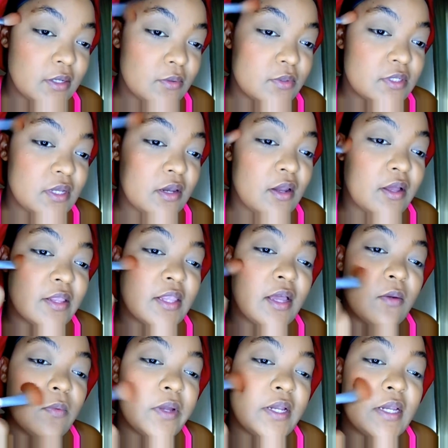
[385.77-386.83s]
it was a lot
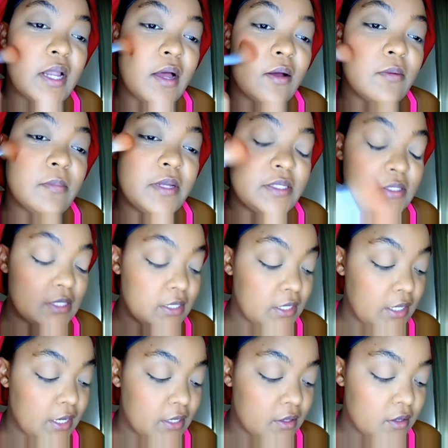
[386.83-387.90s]
that went down
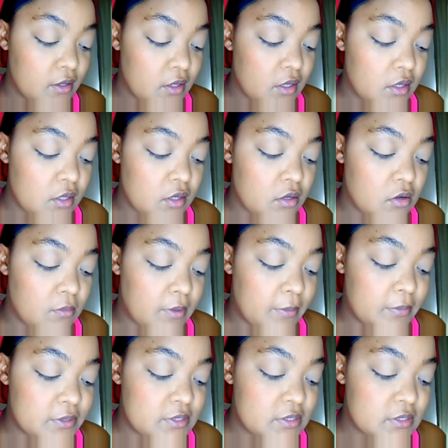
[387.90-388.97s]
mentally, and you know, my
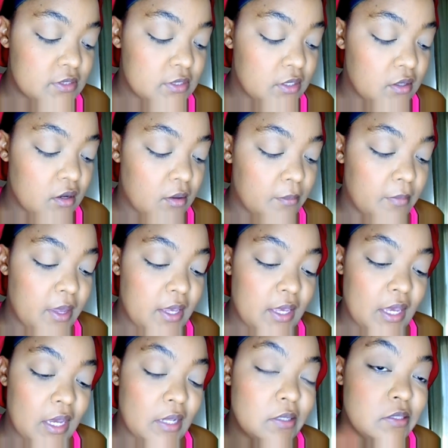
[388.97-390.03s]
business did not make
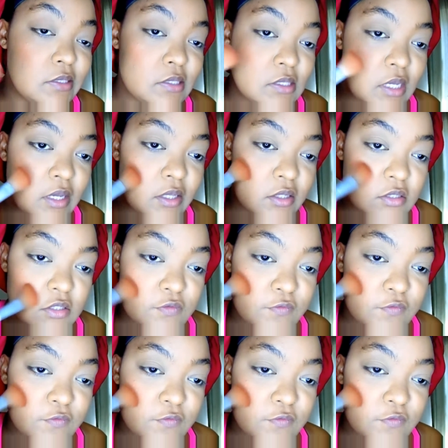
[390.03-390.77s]
any sales